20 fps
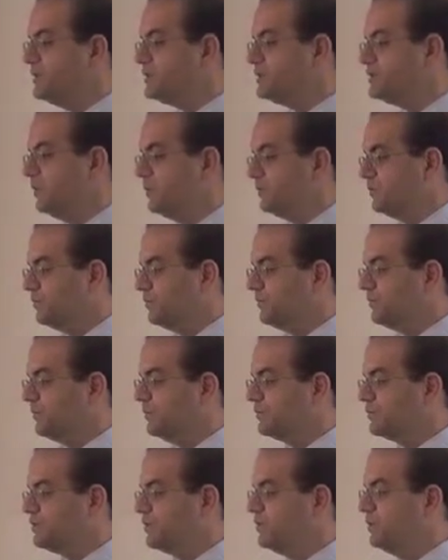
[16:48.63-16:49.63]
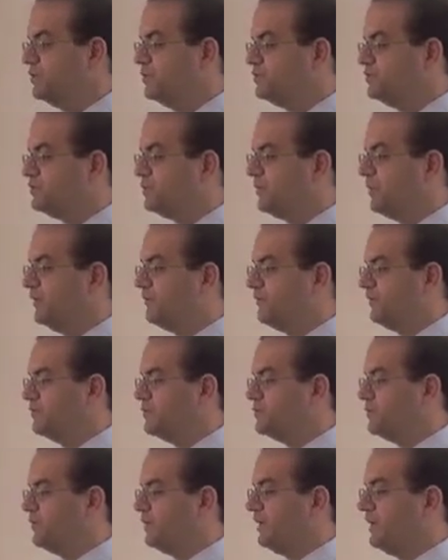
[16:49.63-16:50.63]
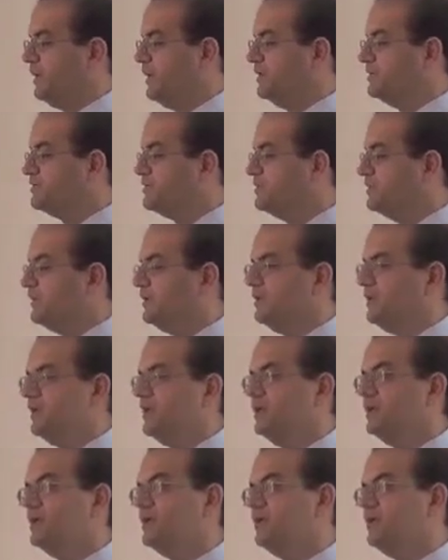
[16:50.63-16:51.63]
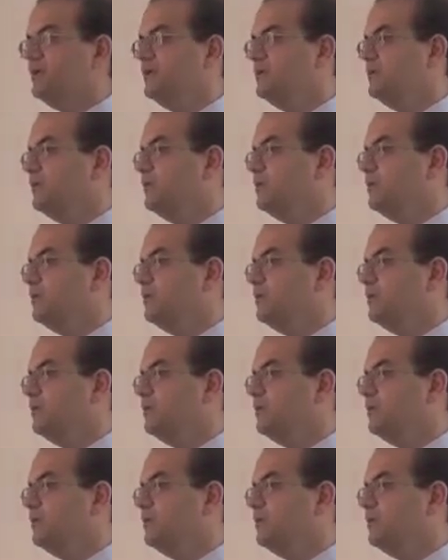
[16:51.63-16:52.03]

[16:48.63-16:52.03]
So there's a huge prevalence when it comes to the ED.